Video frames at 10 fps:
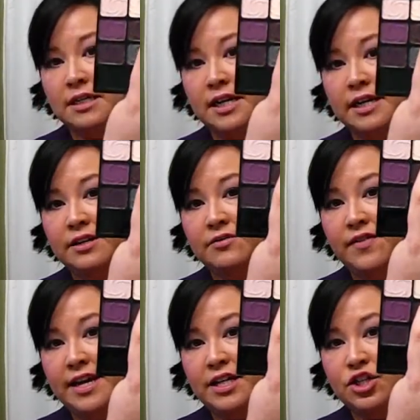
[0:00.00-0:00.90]
kind
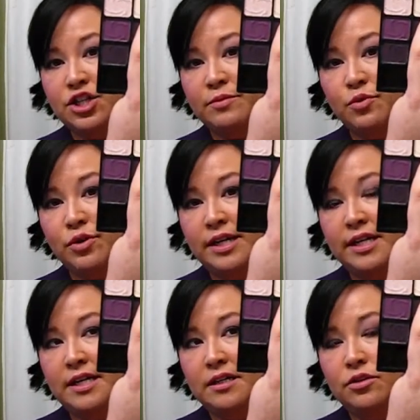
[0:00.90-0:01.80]
of a
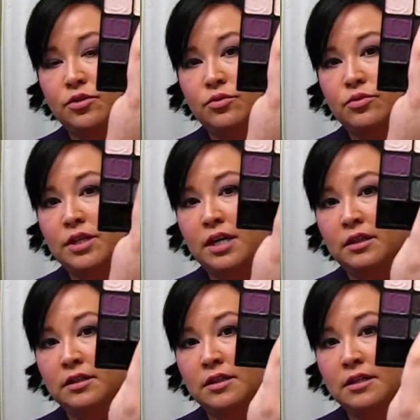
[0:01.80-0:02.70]
shimmery nude
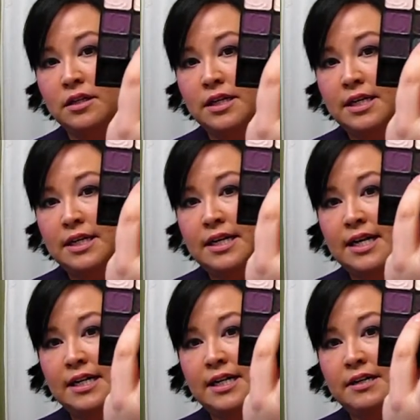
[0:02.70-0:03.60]
color,
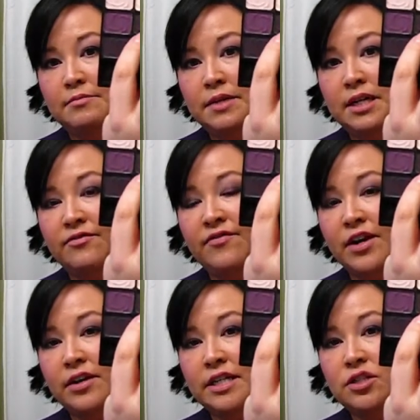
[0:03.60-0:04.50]
a
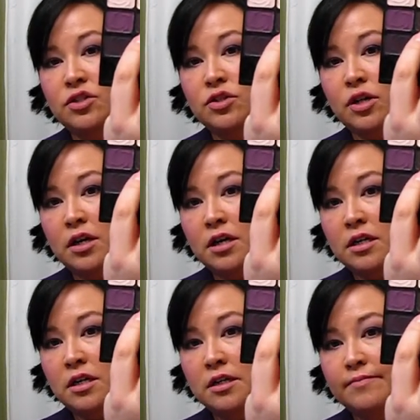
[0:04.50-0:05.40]
very
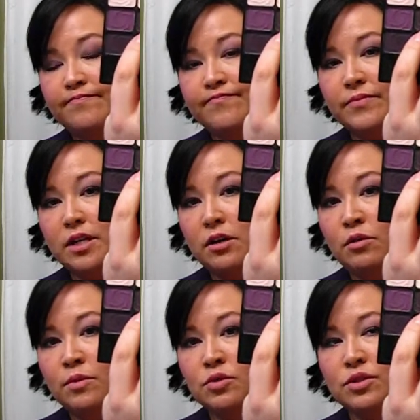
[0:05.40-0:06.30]
dark,
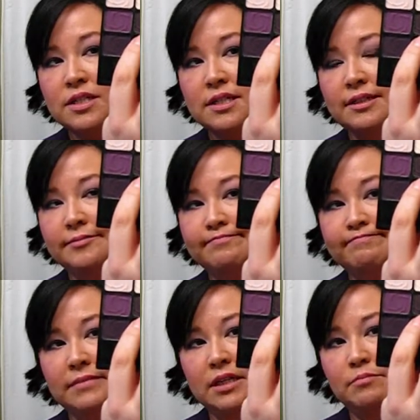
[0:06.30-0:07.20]
almost
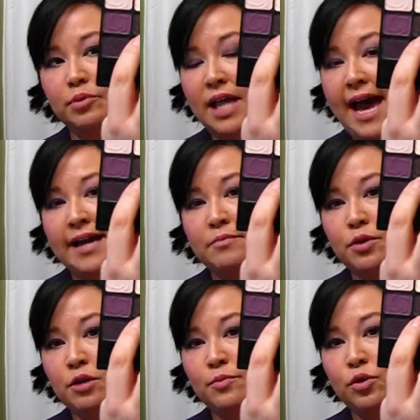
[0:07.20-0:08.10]
a black
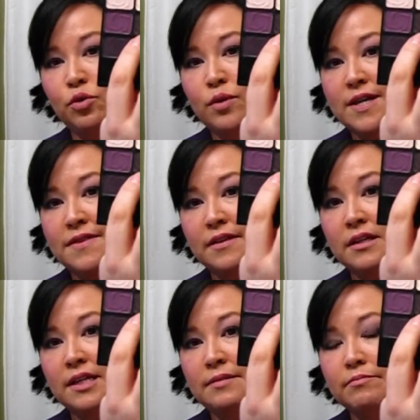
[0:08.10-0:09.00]
purple with
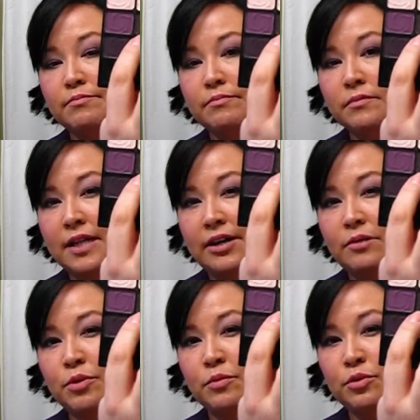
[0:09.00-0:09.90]

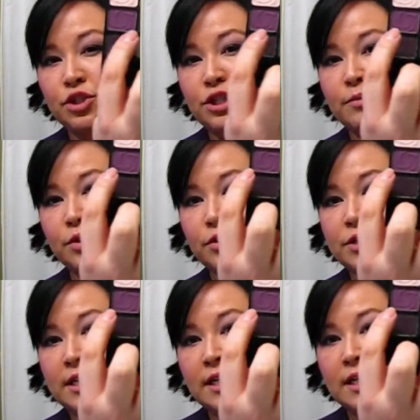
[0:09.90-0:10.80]
lighter purple shimmers,